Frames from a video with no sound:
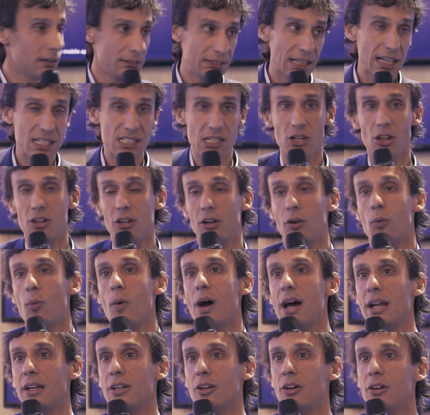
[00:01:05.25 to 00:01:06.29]
That's another
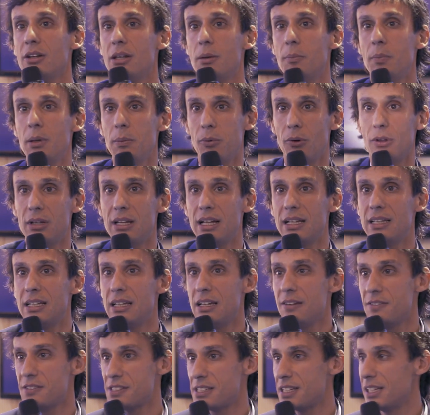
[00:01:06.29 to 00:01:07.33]
one, no? The people that
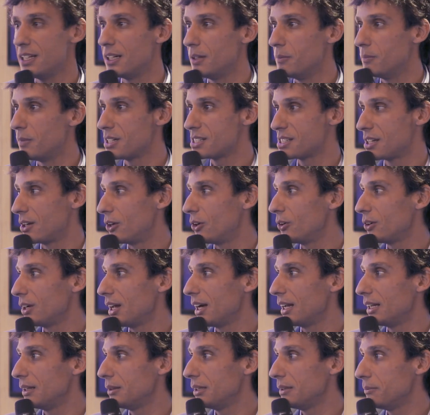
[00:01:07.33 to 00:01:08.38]
lives here in Barcelona
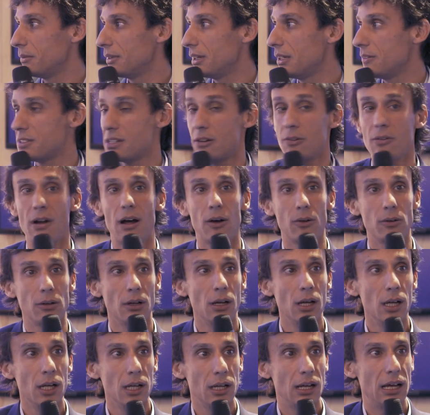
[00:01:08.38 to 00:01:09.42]
and lives around
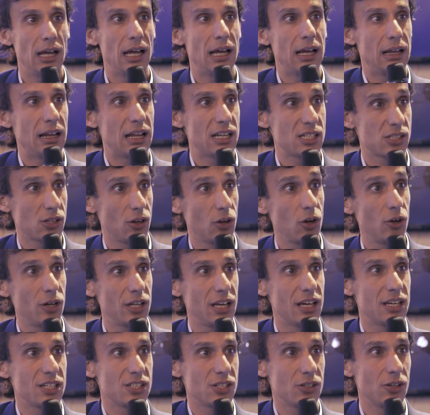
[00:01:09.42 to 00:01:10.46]
Las
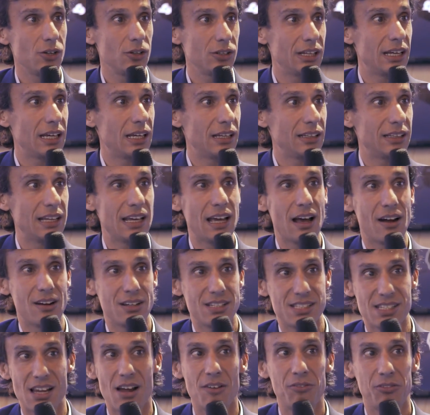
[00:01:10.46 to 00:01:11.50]
Glorias, no? They are
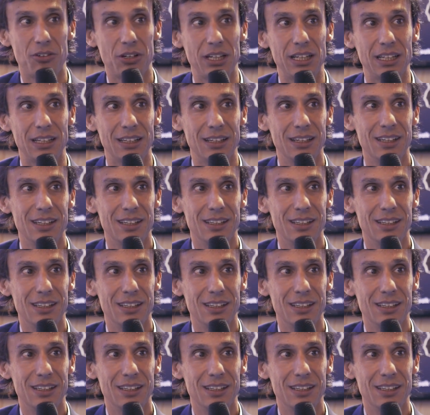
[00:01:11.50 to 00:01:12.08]
suffering